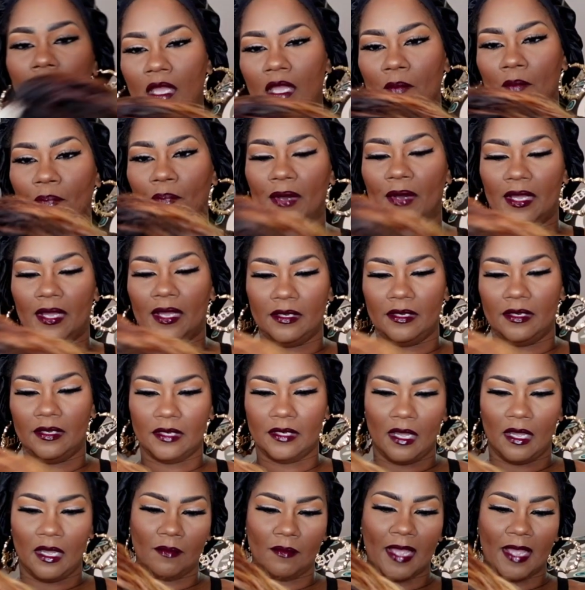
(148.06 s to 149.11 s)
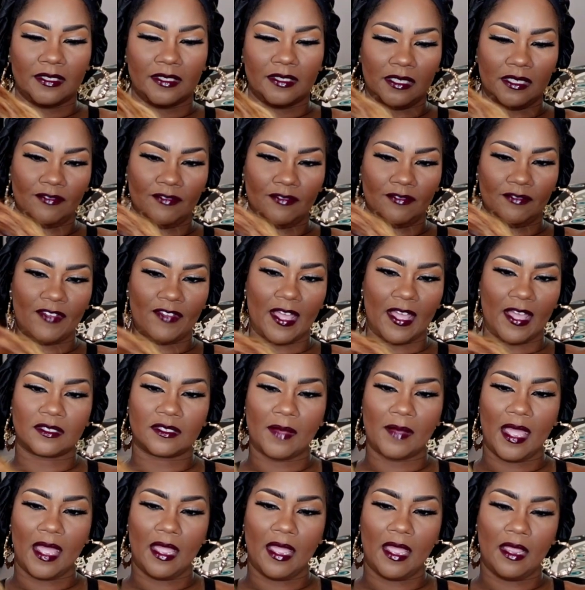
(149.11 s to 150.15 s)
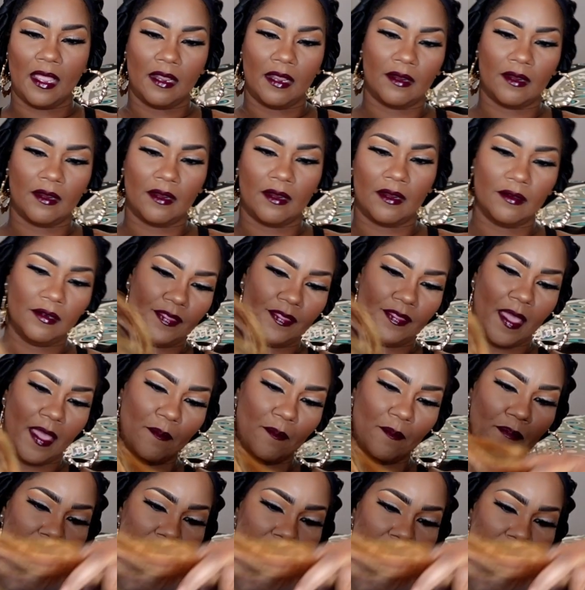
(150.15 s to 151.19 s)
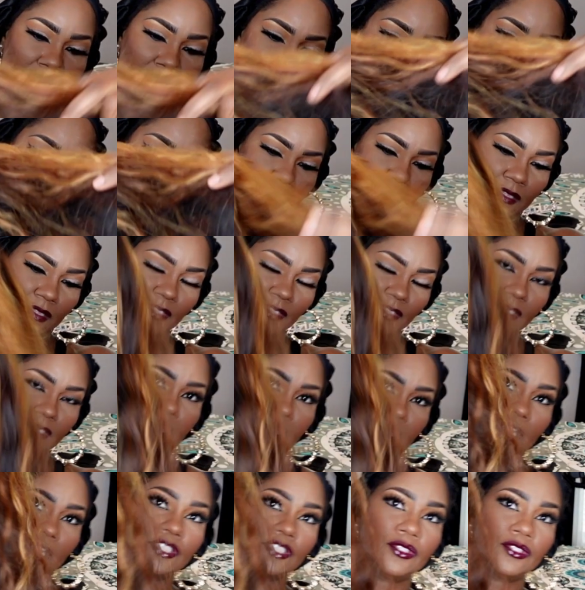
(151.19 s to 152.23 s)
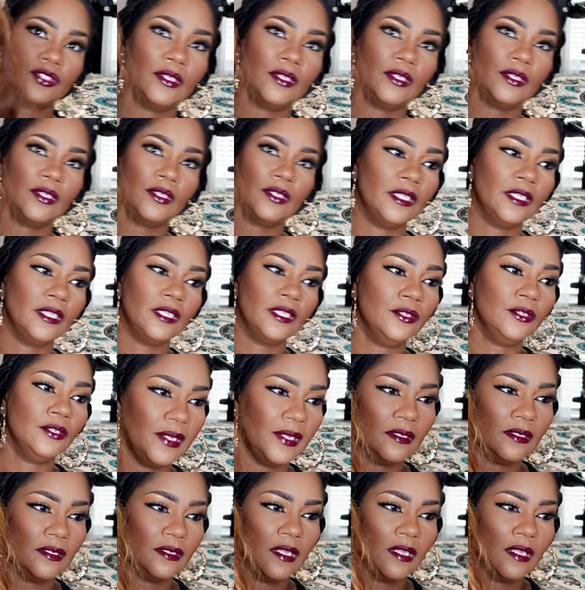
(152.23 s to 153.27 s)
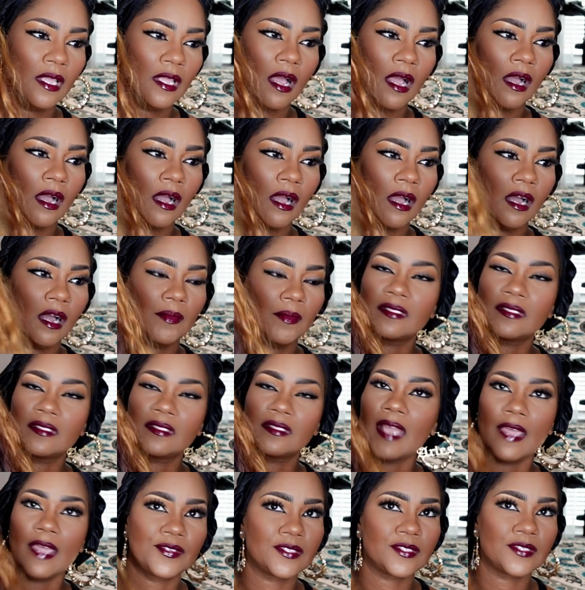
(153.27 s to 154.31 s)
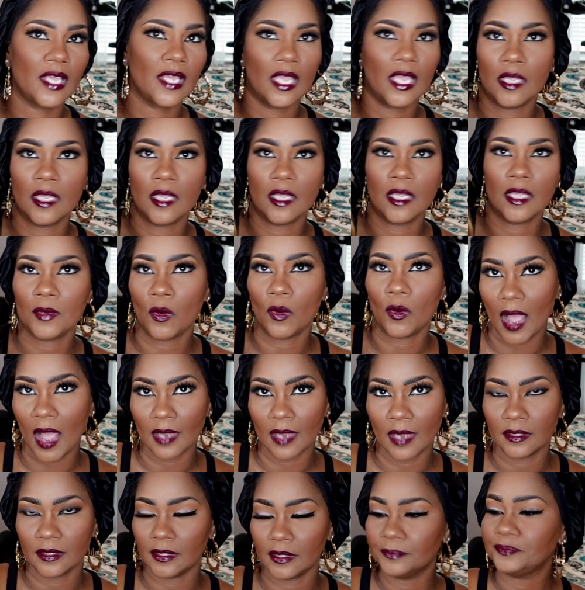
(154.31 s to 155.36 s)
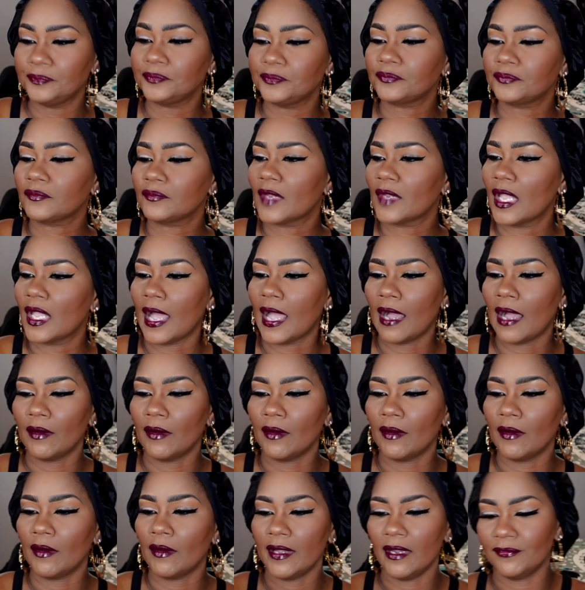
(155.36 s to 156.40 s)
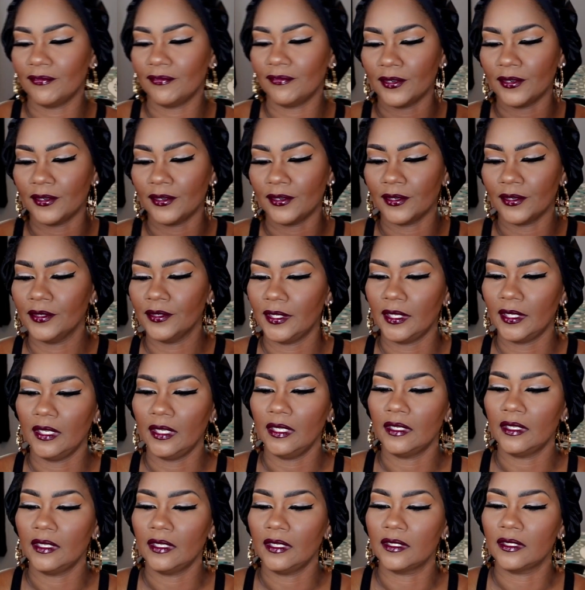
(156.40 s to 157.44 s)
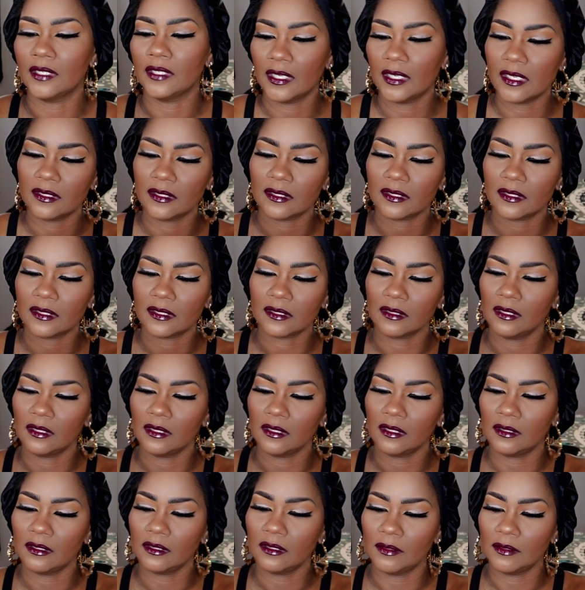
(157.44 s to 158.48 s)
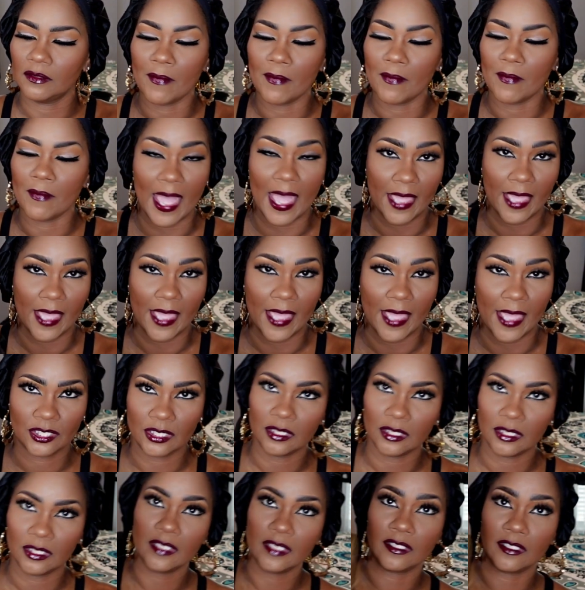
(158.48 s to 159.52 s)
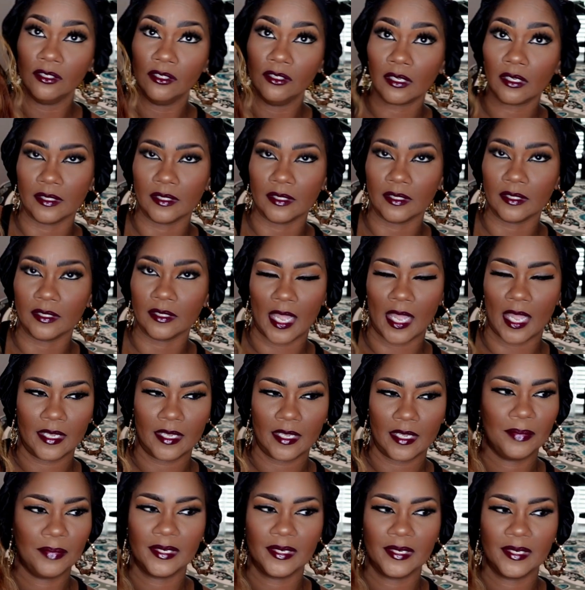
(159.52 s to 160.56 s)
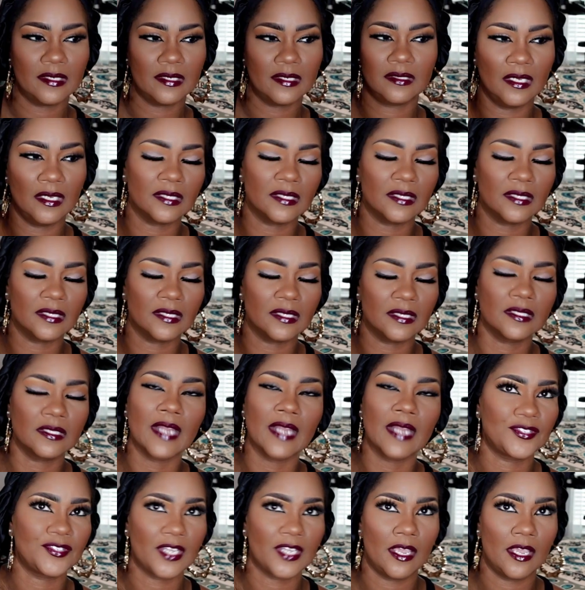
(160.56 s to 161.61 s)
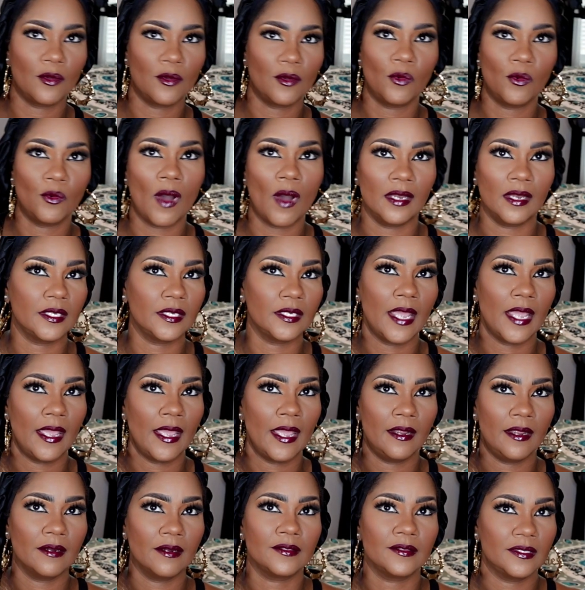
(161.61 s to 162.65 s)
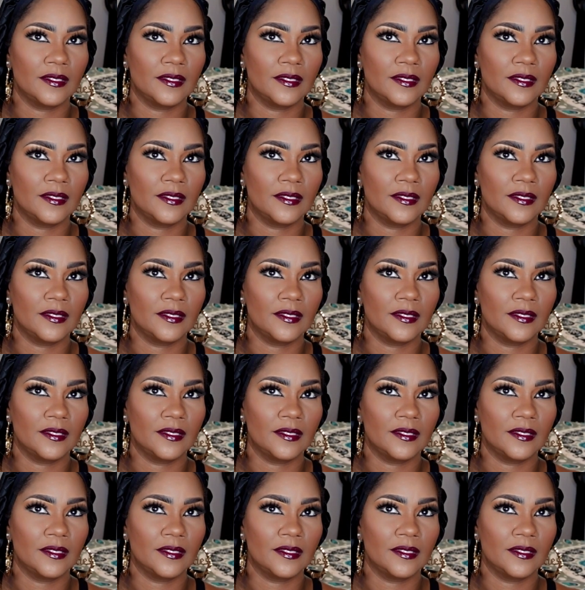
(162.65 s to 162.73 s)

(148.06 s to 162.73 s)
But I did find some hair that mimicked the texture a little bit. It's not the same quality. However, it does match. It does look nice, but it's not the same quality hair